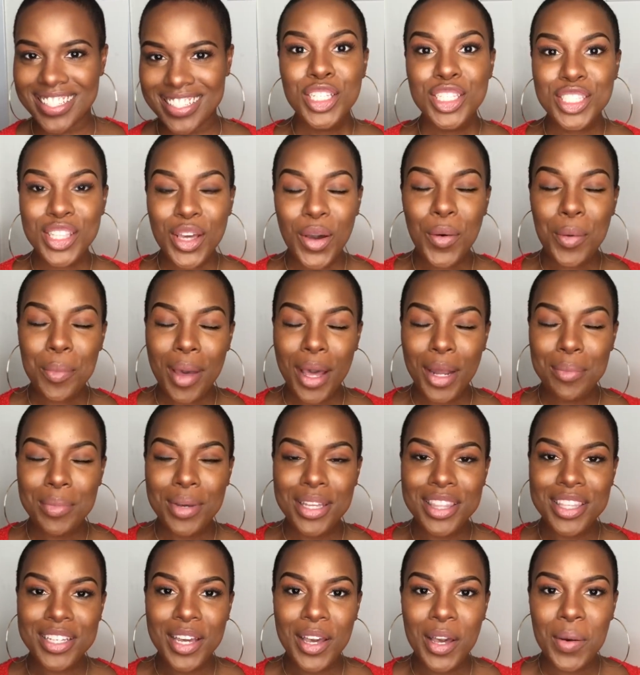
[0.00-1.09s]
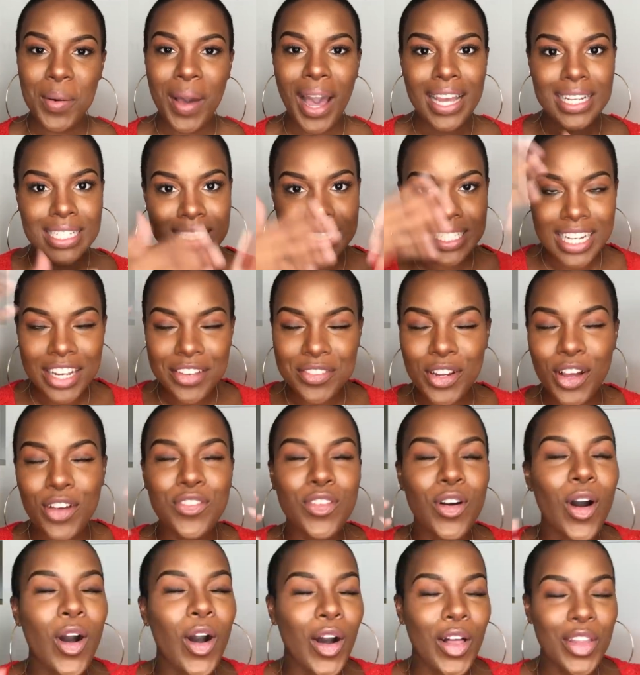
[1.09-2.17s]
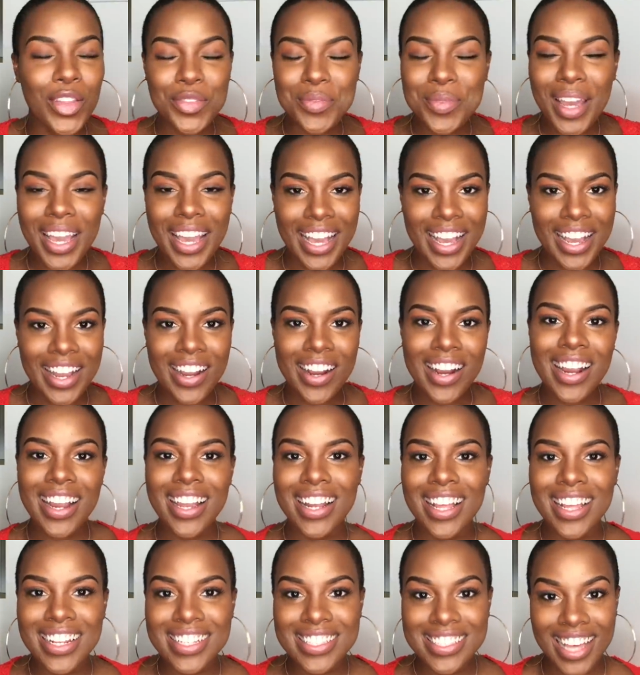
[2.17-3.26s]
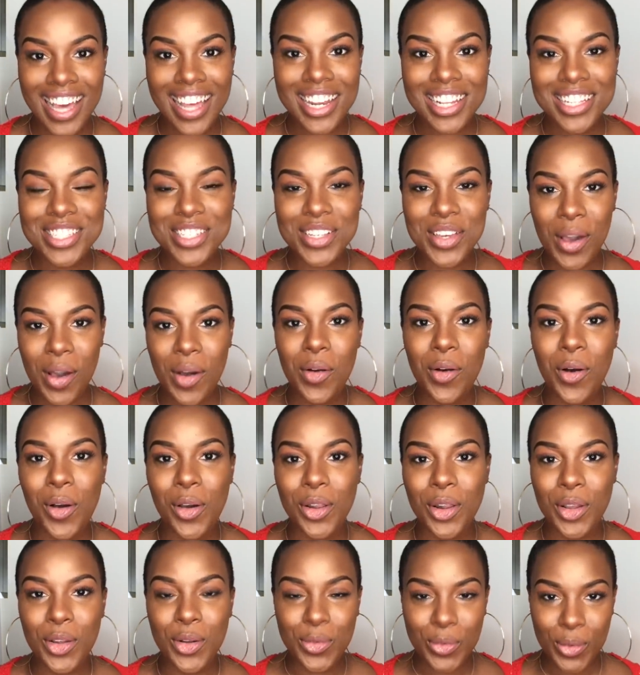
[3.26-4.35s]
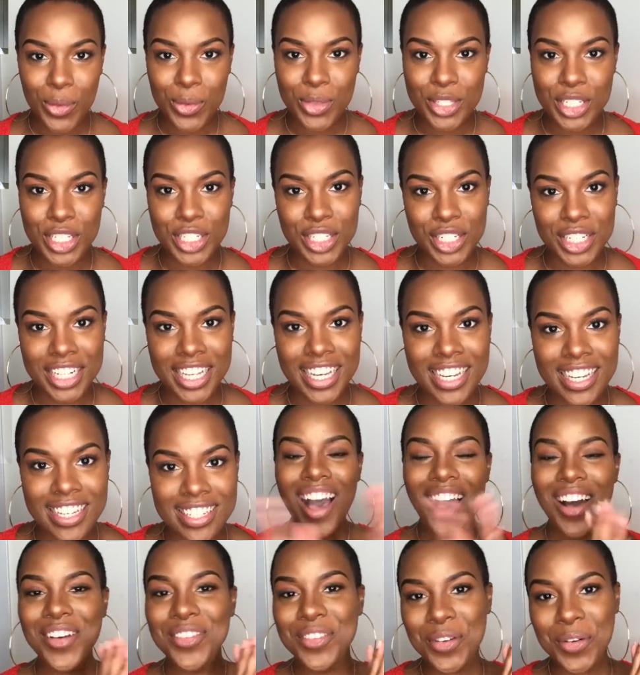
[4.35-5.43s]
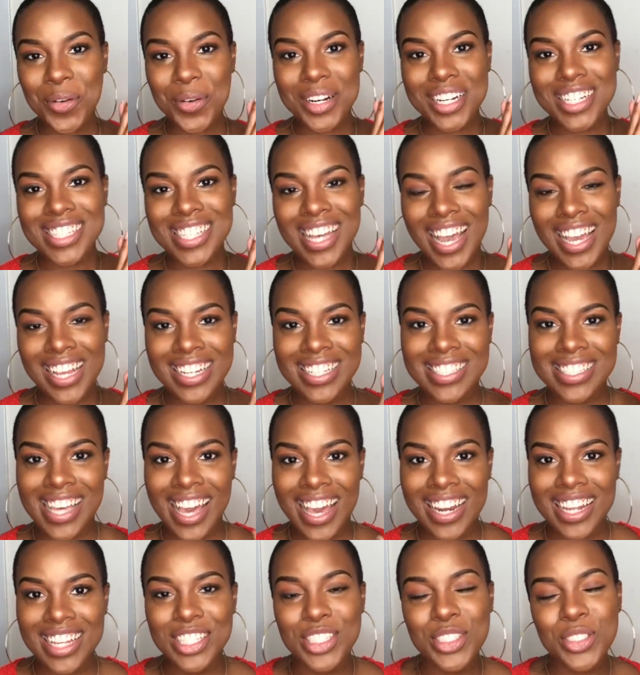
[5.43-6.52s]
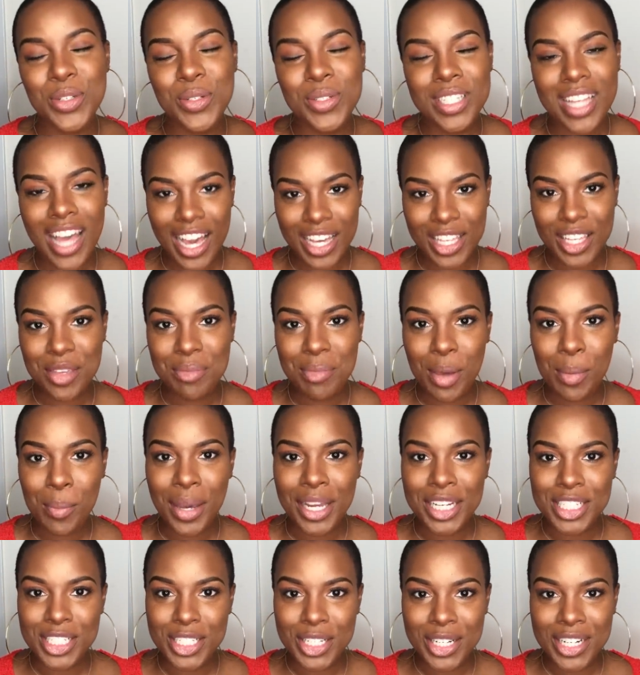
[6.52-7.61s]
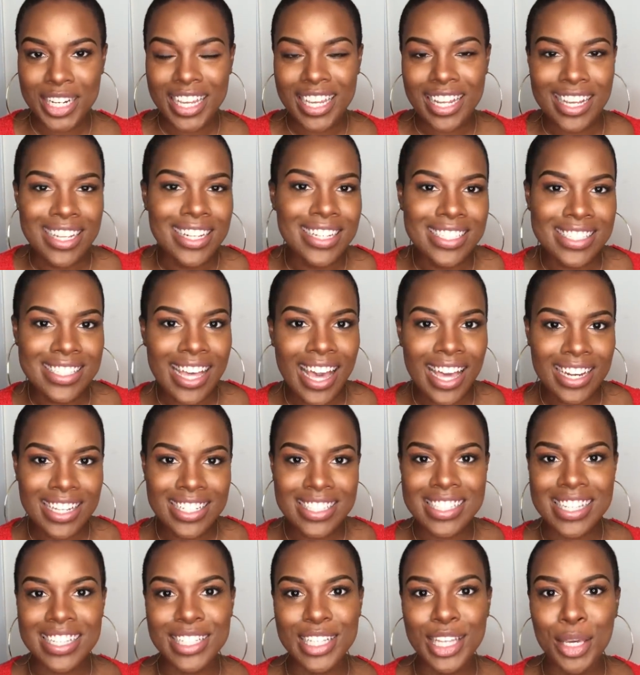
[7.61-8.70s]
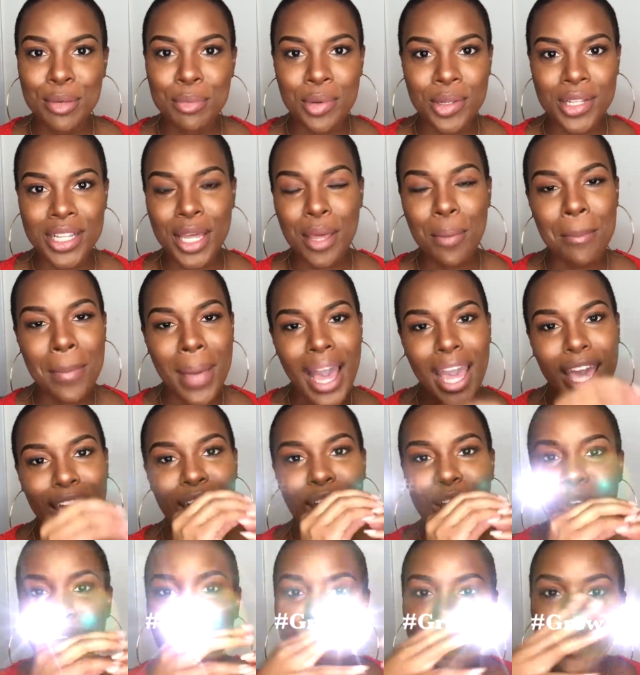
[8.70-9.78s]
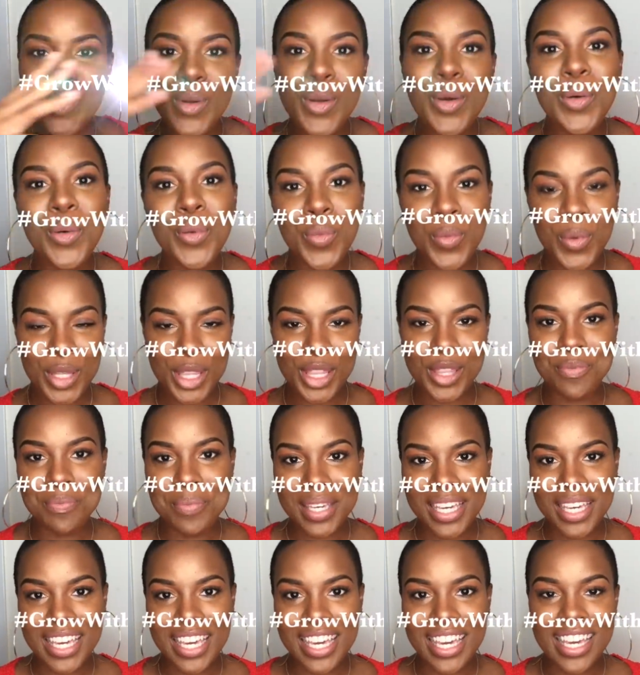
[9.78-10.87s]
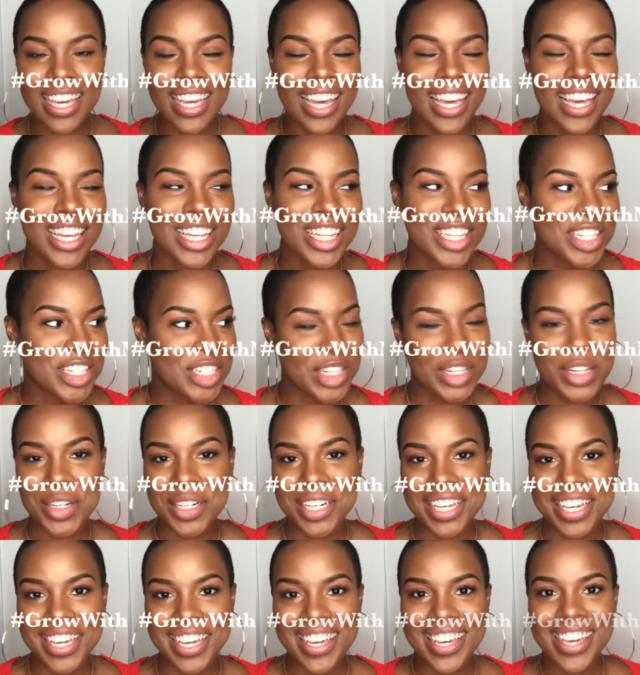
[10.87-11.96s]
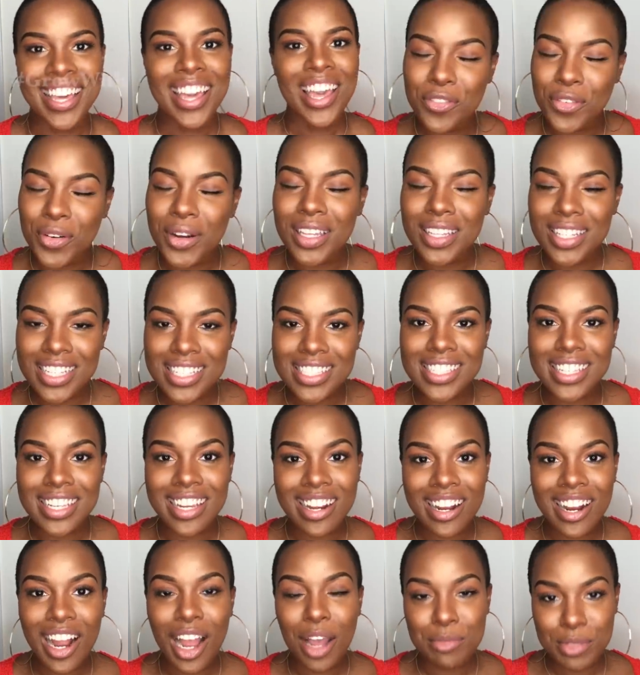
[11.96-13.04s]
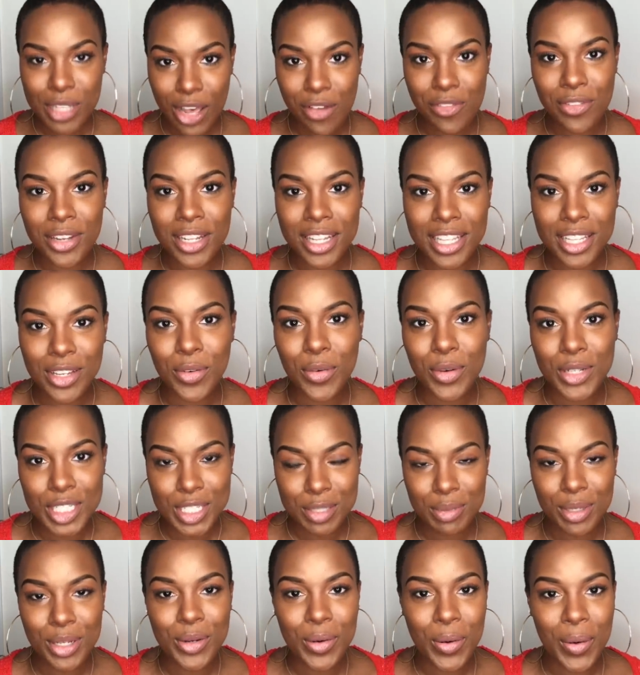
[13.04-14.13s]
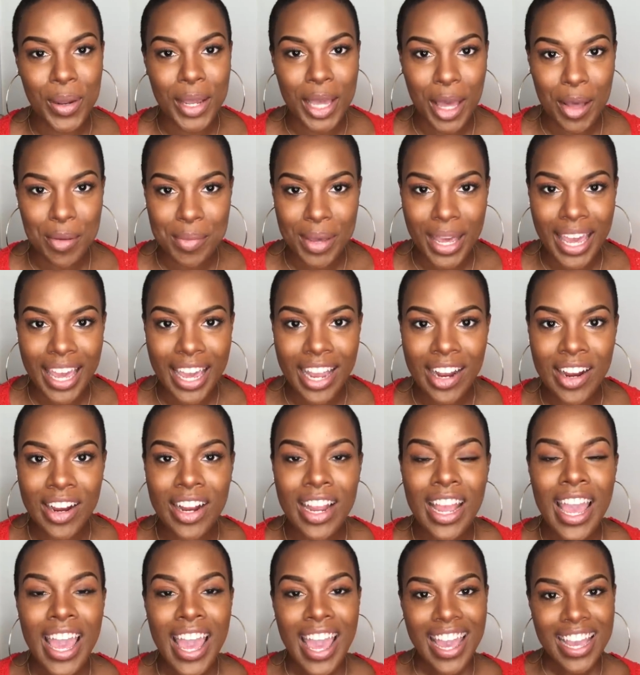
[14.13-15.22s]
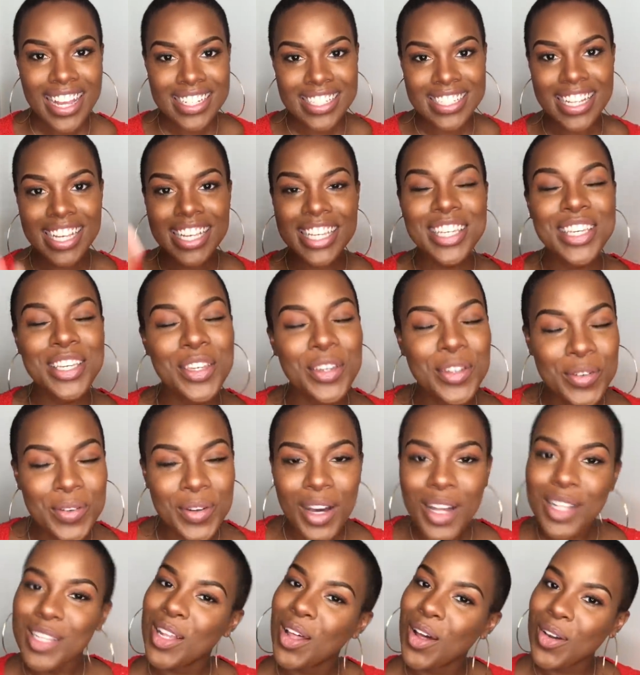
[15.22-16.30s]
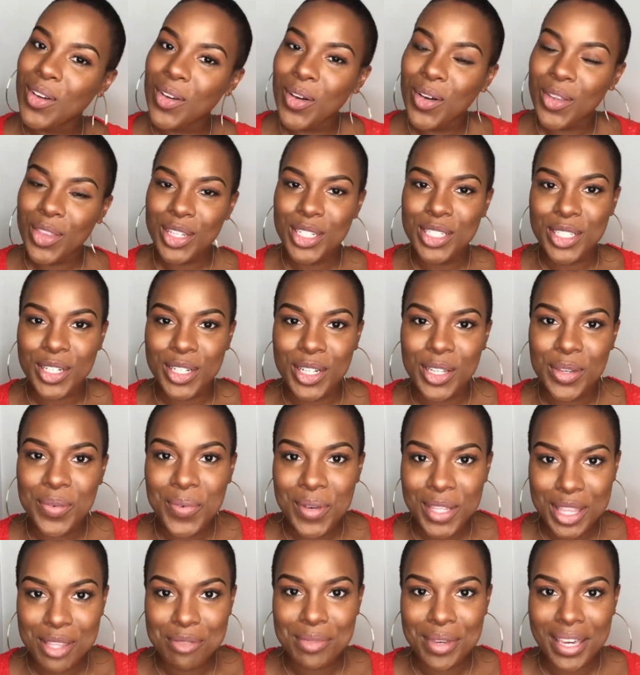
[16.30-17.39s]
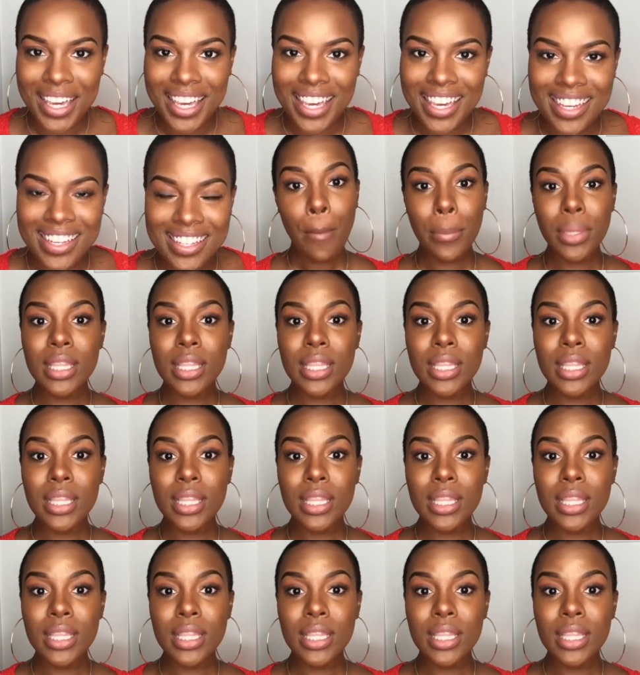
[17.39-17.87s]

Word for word: So about a month ago, I shaved off all of my hair and I decided to go on a growth journey. Of course, I decided to document my journey and I decided to label it my grow with me journey. For at least a year, I'm definitely going to be growing out my hair and taking you along on the journey with me.